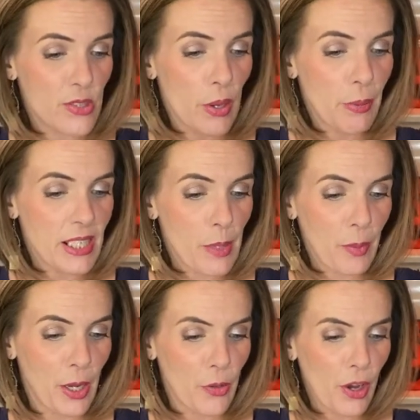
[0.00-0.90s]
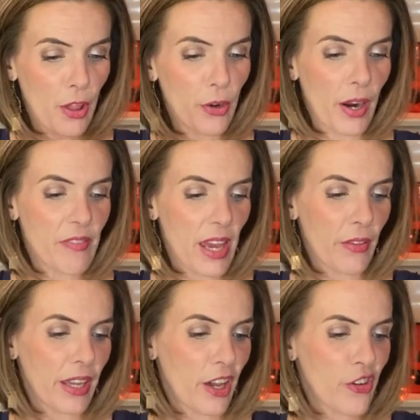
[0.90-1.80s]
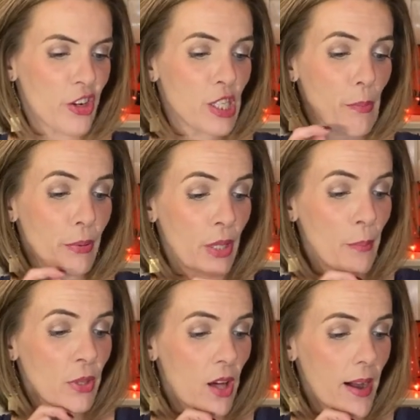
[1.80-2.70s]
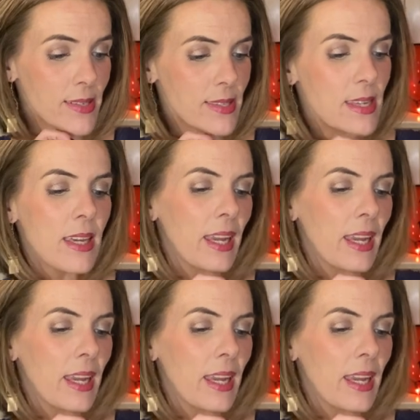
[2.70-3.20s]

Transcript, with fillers: So I picked up another color of the LA Colors Plump Gloss.